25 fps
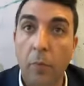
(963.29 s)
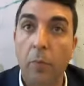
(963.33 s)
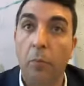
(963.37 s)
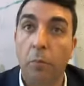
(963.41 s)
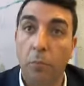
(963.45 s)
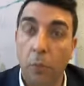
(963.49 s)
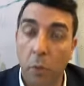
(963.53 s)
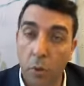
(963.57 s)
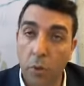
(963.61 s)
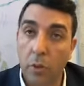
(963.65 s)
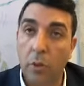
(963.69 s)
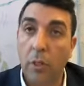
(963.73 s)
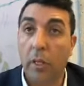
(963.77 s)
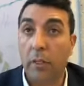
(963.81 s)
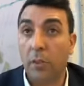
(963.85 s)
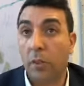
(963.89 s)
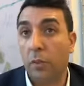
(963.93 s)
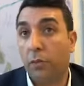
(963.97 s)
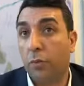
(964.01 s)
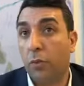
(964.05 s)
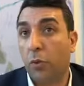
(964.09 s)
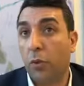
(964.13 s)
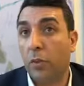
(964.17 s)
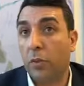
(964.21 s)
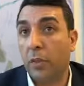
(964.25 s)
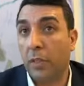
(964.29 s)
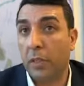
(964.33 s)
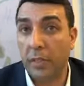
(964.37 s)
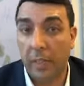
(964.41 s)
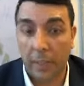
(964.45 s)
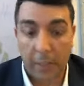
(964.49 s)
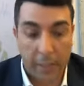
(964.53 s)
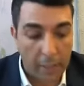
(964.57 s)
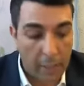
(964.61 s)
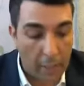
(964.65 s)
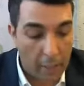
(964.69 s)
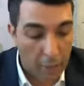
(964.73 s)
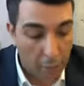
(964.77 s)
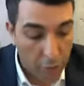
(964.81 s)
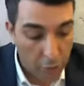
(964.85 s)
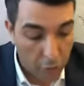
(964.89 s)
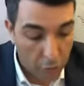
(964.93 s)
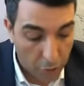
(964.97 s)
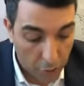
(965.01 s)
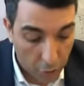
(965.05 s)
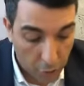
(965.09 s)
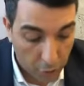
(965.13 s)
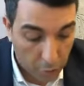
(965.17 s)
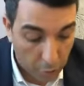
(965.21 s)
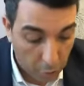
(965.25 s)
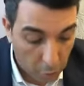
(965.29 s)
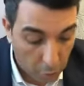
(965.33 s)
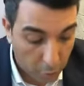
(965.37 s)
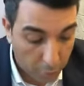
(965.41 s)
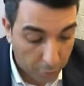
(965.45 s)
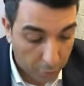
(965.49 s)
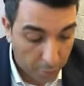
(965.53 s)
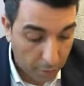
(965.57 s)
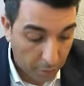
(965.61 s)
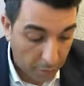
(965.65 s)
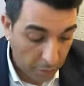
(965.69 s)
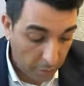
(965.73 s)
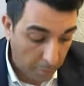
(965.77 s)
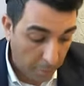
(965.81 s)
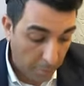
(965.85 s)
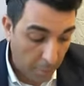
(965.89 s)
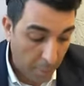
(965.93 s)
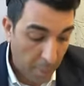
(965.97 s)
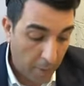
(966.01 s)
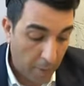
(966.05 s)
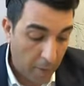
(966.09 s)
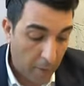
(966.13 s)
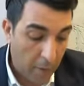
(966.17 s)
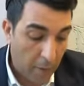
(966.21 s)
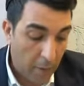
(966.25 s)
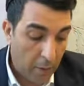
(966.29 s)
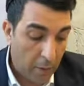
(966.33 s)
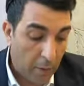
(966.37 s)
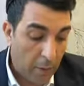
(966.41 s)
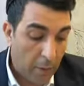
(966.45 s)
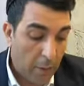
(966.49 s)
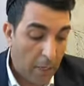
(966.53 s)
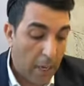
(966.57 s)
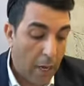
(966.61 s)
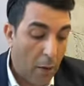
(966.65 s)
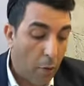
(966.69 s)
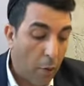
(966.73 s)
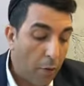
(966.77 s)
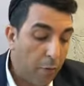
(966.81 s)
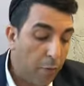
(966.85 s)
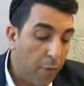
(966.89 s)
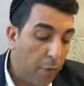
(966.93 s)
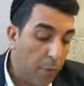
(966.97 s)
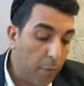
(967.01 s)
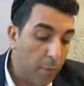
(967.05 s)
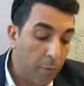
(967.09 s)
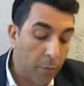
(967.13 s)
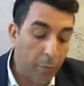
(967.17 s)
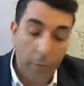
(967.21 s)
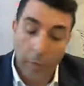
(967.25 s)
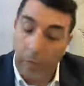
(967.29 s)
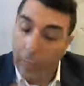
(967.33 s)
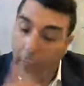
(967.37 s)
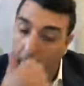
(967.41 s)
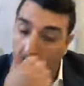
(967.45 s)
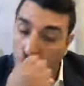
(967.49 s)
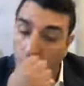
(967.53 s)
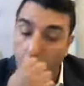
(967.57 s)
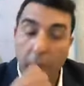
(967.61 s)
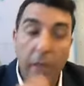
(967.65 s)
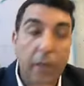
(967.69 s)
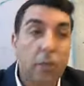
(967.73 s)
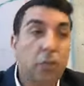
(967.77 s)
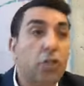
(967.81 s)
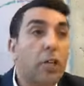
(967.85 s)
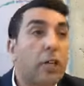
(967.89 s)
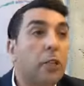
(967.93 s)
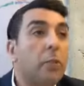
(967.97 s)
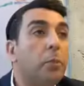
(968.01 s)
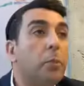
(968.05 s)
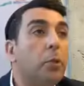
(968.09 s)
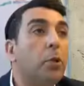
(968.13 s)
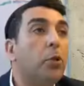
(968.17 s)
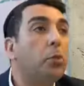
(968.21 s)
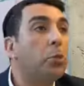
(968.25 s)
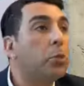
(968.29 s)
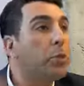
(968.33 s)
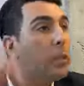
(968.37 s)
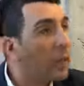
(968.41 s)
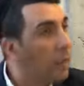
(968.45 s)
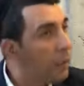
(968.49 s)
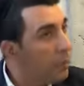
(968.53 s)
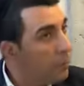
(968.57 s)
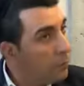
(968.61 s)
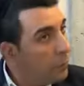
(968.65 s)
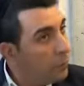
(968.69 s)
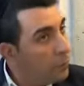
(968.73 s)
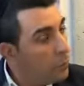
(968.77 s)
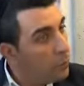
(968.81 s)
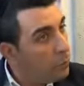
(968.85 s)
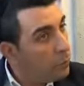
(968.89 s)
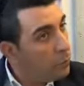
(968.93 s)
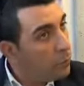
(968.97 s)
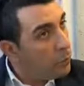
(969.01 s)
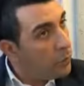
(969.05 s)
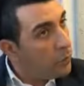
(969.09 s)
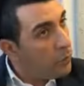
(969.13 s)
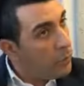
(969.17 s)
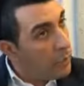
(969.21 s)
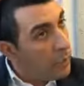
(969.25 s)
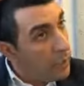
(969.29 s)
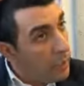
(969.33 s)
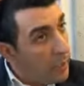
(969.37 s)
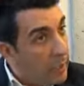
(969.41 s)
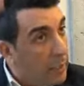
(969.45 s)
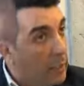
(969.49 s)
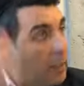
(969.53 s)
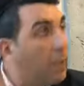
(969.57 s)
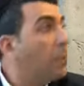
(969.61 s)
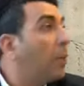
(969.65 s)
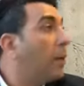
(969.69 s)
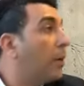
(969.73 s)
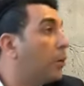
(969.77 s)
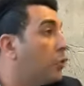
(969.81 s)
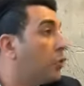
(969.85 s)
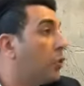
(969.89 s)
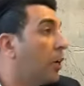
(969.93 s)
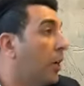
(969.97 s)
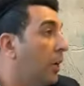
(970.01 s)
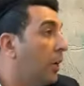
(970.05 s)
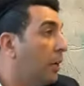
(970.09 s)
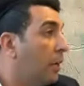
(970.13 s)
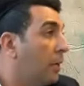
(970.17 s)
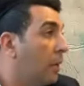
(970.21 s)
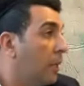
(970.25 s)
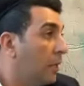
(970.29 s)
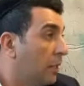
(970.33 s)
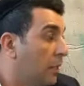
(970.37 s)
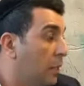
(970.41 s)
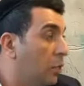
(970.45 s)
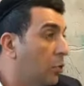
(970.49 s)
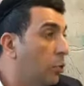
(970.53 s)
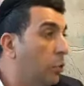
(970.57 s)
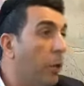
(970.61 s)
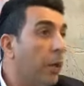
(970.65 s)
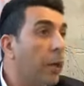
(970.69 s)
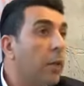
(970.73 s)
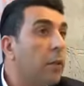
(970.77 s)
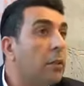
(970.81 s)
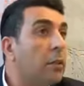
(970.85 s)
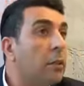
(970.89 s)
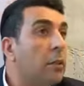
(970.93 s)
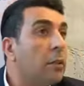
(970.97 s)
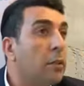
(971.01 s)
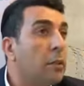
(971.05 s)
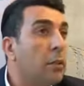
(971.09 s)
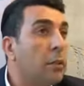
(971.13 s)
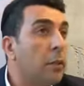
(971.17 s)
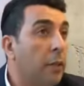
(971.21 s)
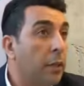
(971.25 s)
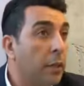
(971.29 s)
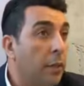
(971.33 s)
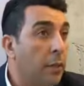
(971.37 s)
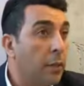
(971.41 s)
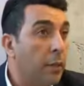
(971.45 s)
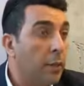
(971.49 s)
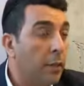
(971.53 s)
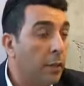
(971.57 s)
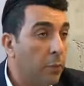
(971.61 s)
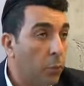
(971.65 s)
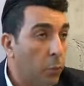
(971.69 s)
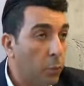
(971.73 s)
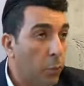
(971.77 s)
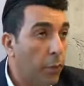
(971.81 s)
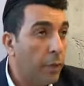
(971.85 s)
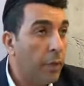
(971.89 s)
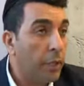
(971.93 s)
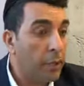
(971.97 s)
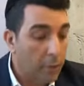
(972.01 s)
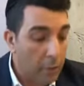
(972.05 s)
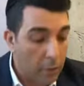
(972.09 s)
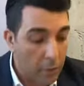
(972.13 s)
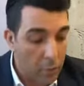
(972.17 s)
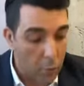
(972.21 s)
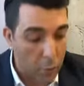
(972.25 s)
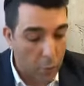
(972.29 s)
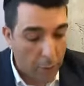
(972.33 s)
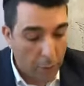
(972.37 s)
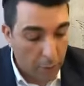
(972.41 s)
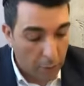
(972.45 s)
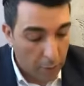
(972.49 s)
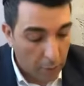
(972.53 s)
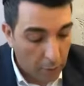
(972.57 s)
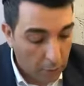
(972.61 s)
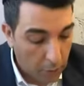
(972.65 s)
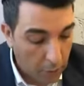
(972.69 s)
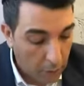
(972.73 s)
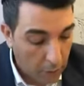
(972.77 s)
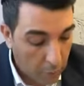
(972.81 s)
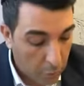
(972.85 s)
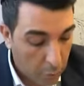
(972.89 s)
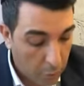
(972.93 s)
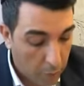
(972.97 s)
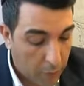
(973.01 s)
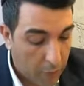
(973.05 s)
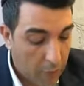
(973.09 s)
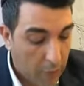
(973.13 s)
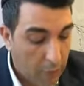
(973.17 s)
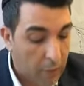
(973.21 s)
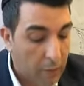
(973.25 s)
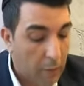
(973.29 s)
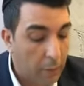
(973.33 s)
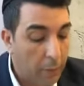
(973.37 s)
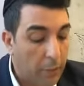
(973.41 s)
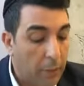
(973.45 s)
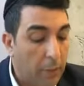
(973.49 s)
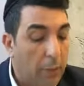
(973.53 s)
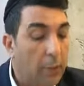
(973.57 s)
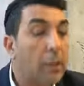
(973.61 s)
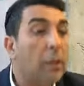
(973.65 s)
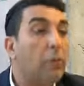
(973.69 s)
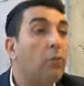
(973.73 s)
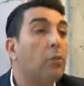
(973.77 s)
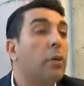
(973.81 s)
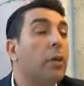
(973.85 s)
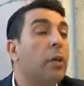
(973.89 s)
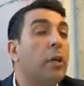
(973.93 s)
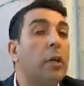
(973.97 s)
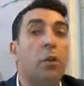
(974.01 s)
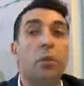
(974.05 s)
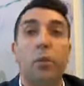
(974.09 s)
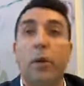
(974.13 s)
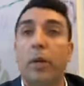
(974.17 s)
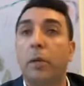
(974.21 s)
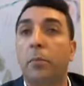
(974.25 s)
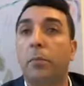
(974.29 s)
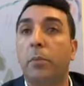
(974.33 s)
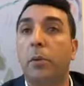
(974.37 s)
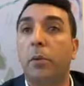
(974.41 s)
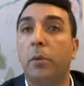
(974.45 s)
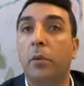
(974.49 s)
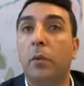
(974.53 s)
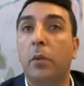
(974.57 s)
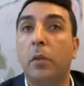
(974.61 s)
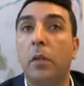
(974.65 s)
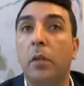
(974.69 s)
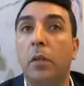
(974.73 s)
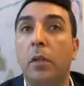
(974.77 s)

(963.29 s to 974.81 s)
Most, yes, of course, that's how they got rich. They took the gold from there. However, in Parashat Pikudei, in the parasha that we're in, uh, we're in this week, we see something incredible.